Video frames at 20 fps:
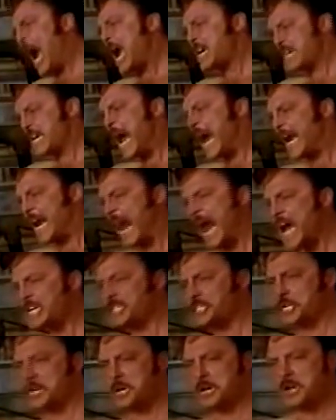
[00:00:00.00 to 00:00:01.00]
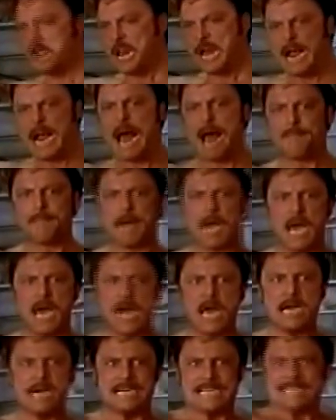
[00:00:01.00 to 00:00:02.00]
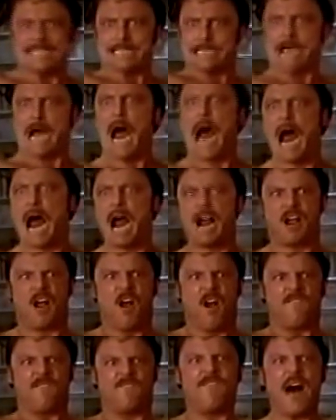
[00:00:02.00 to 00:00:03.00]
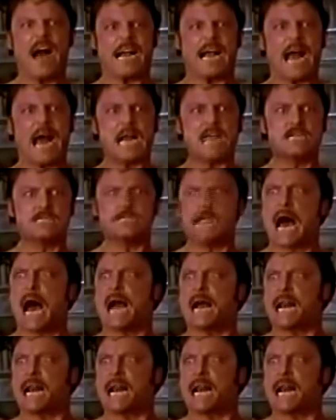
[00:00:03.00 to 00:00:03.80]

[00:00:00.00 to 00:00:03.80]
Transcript: at Kirk Douglas. Look at me, Kirk fucking